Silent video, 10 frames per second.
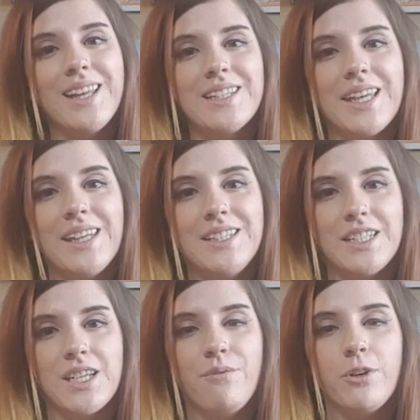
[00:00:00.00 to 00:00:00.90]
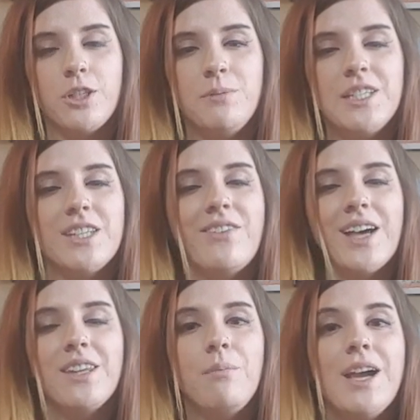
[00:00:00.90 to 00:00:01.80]
that slightly discomforts me is the
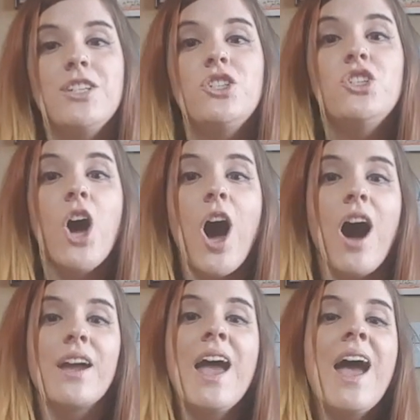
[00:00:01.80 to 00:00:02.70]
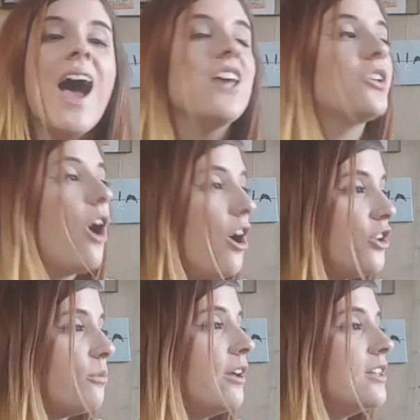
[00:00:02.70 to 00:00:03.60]
fact that my dog has
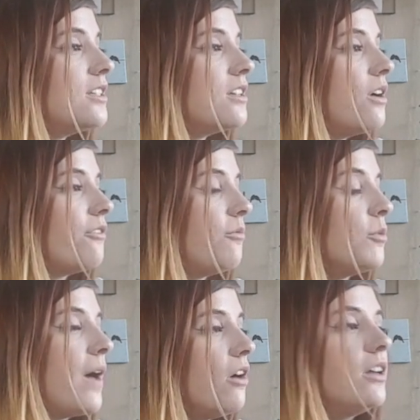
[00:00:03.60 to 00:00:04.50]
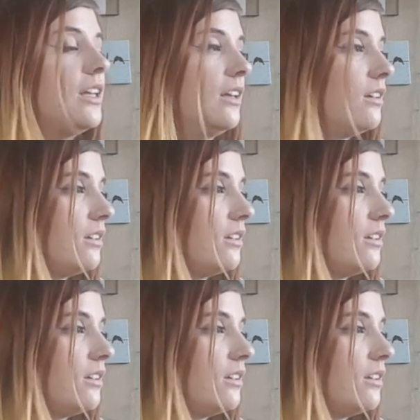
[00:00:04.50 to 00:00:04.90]
arguments from the balcony.